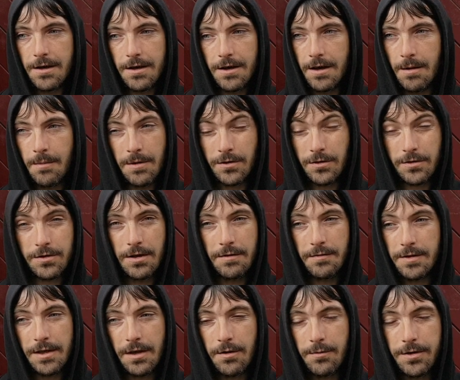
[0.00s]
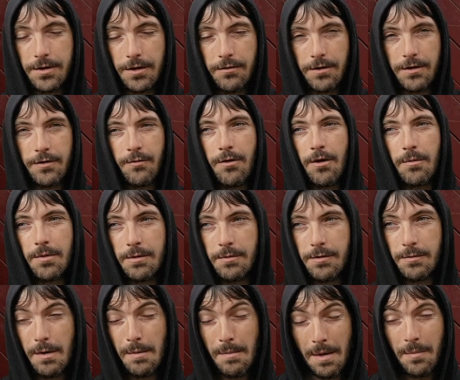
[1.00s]
I just never dealt with the grief properly
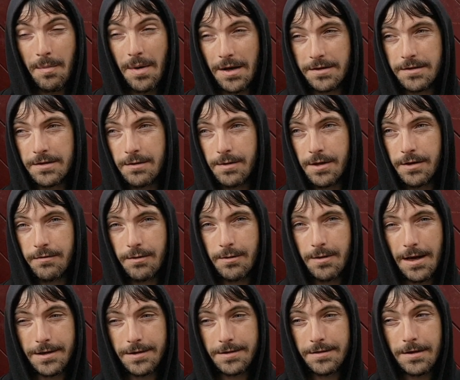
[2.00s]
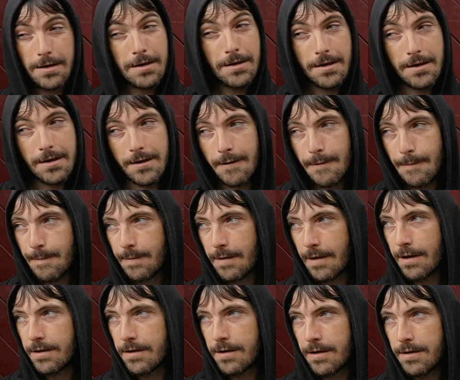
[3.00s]
with my mum passing away through cancer,
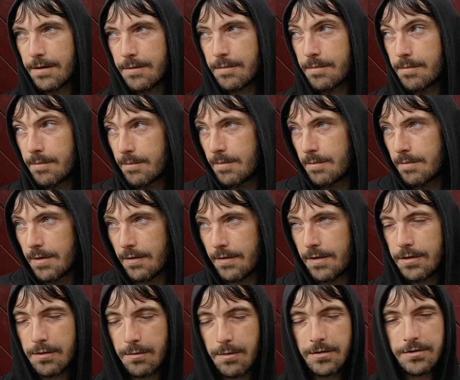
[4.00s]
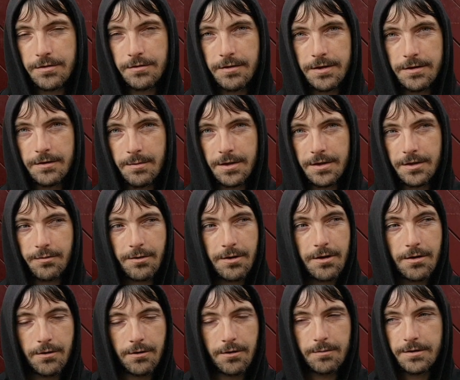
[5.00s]
and I've ended up on the streets of
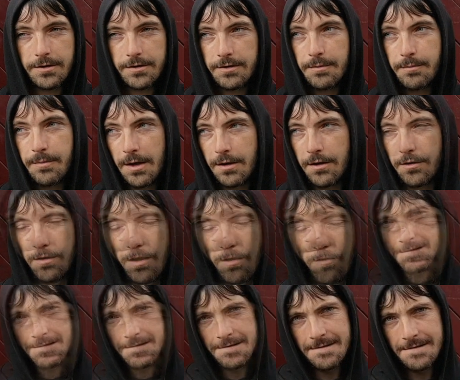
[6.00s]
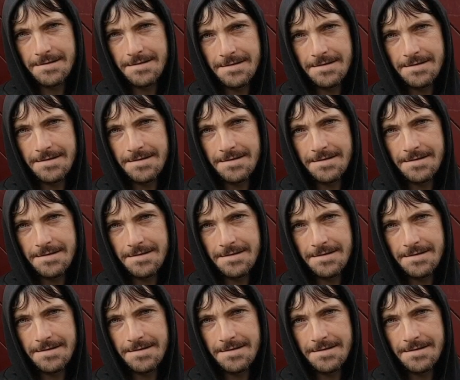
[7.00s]
Middlesbrough, homeless, back on the heroin.